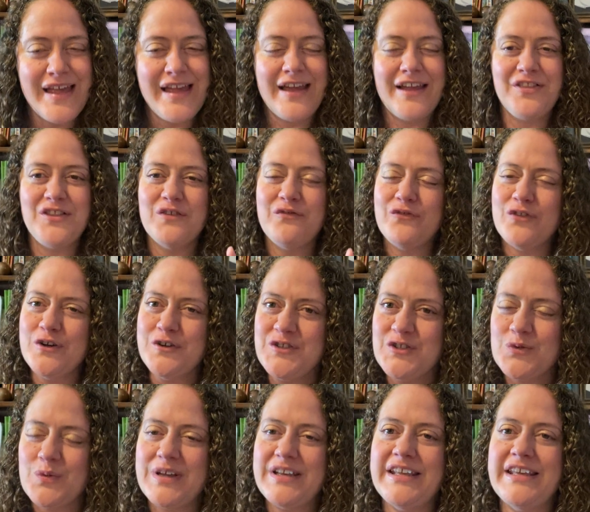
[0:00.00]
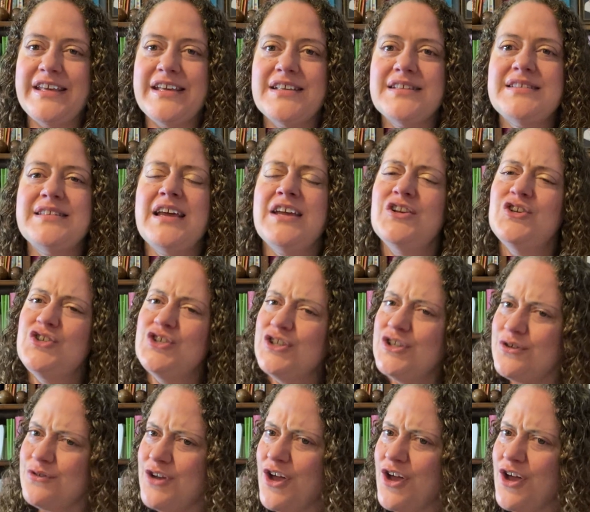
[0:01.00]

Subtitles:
And the first one is, do you